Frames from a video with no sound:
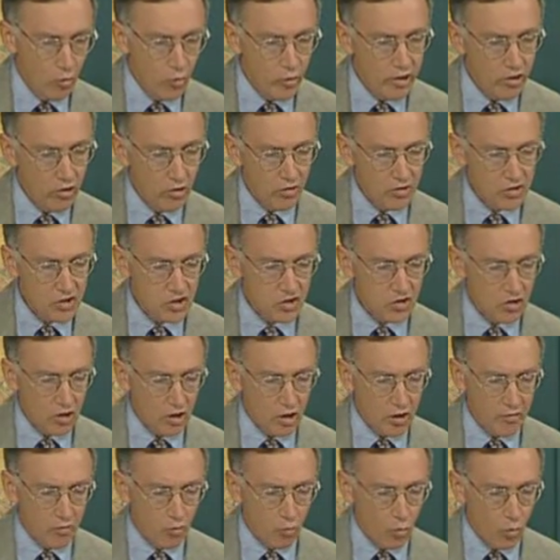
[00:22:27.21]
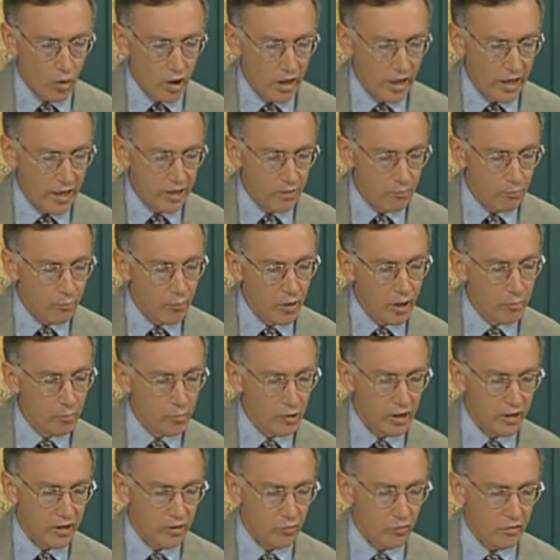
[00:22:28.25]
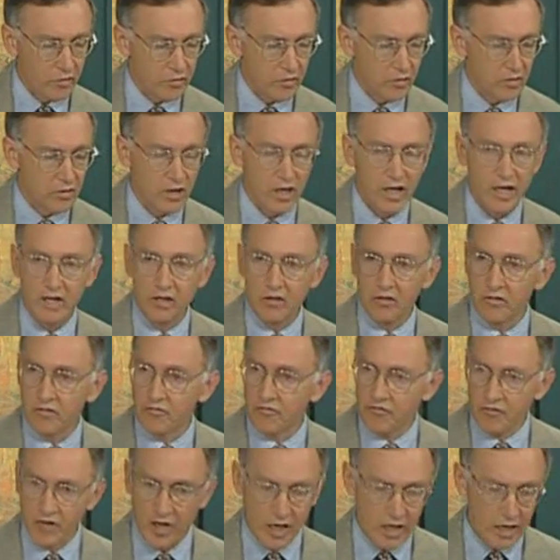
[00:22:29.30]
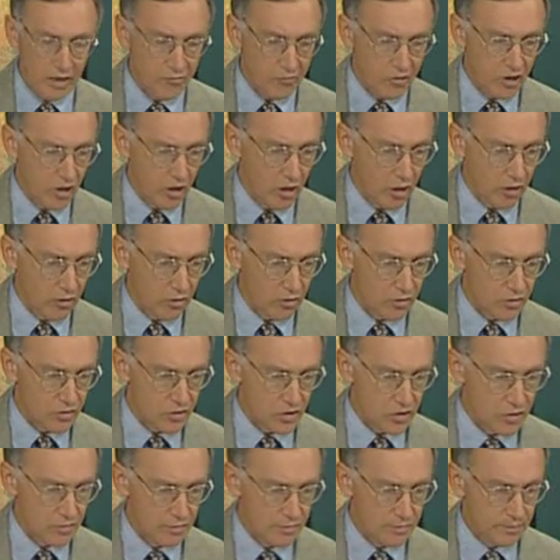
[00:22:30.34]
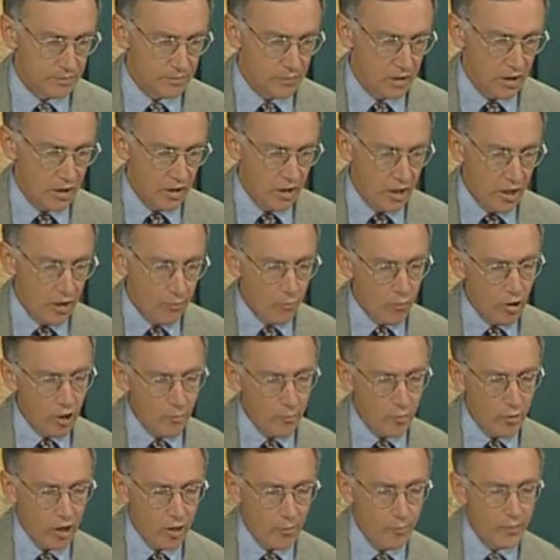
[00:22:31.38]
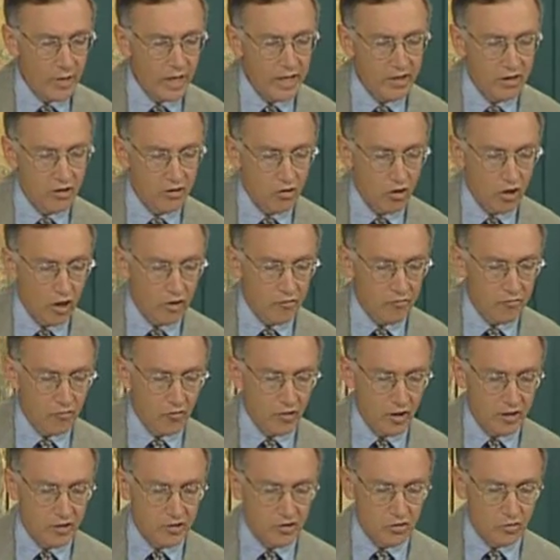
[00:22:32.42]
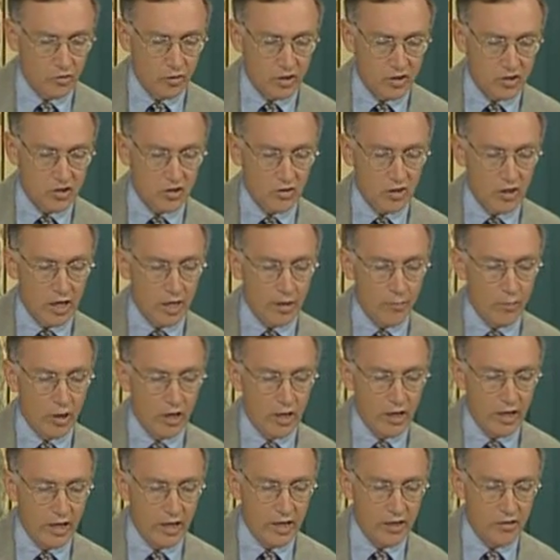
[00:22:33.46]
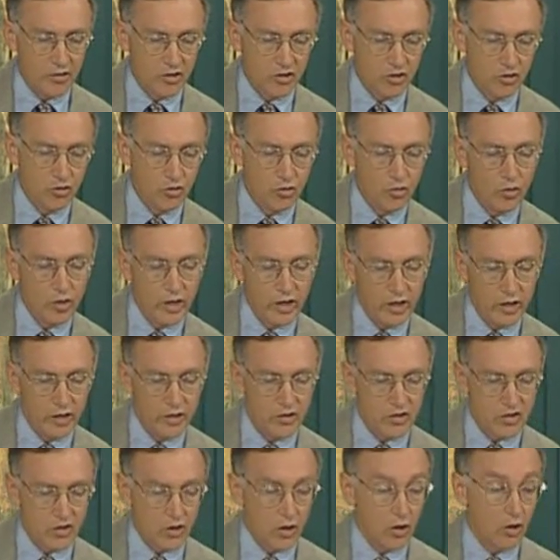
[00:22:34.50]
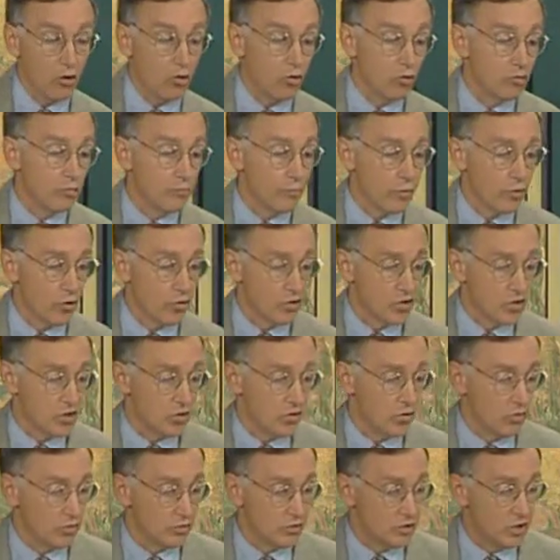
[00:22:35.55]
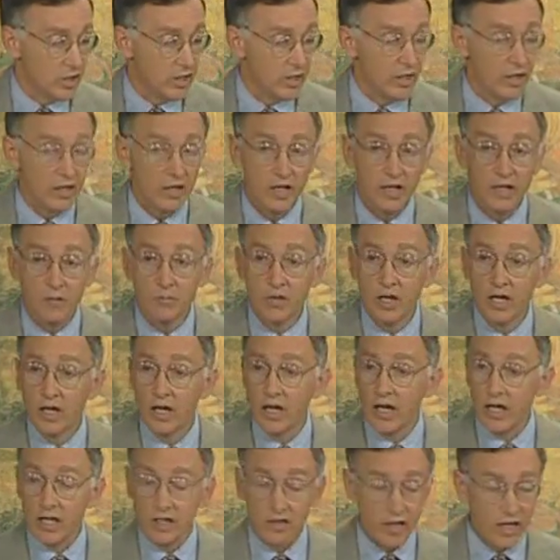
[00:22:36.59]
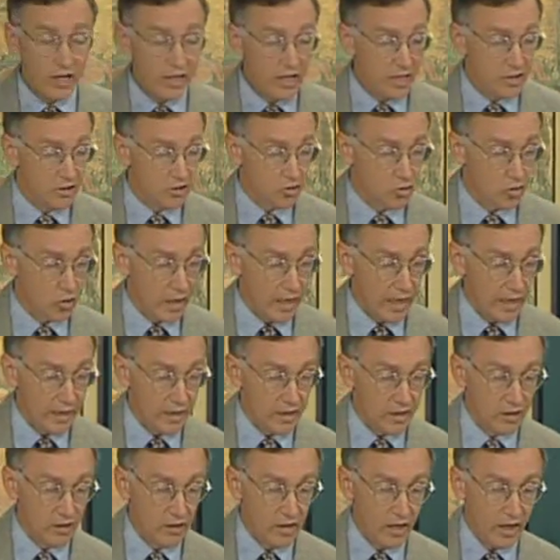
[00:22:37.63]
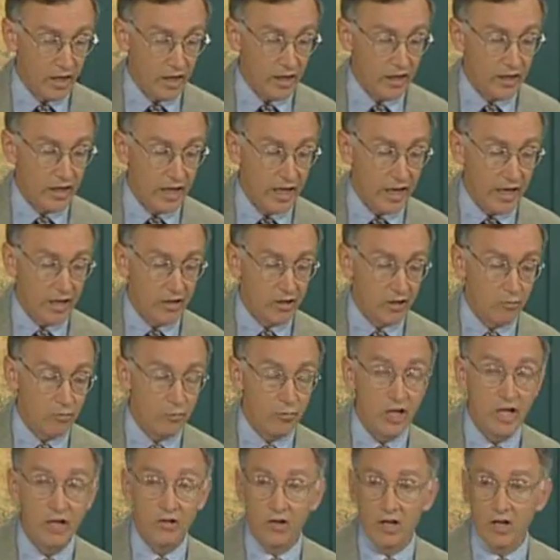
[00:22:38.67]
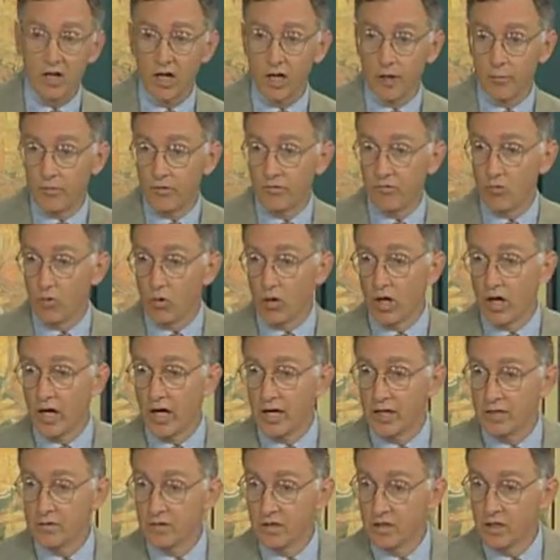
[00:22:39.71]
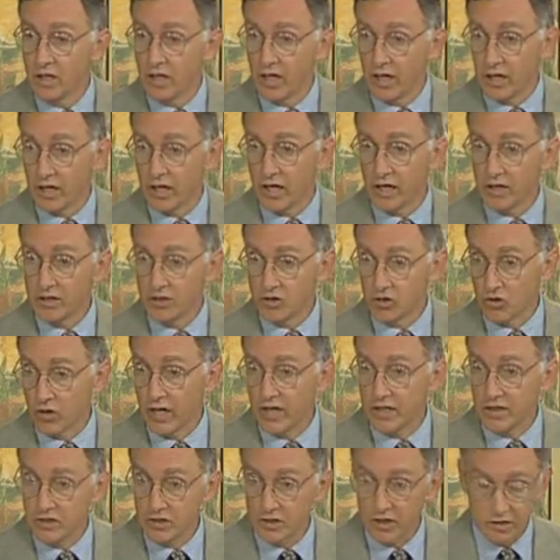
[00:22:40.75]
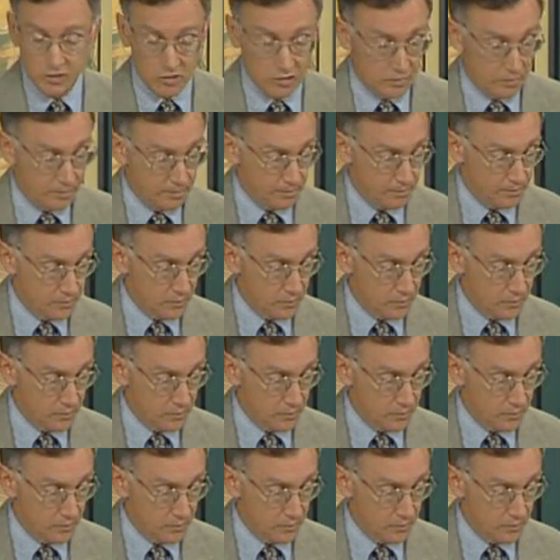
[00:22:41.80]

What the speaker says: We all saw the wine bubbling with the light of the 5 colors. Marpa made an offering to his Lama and to his own personal deity, and then he drank, and he handed me the cup of wine, and I drained it.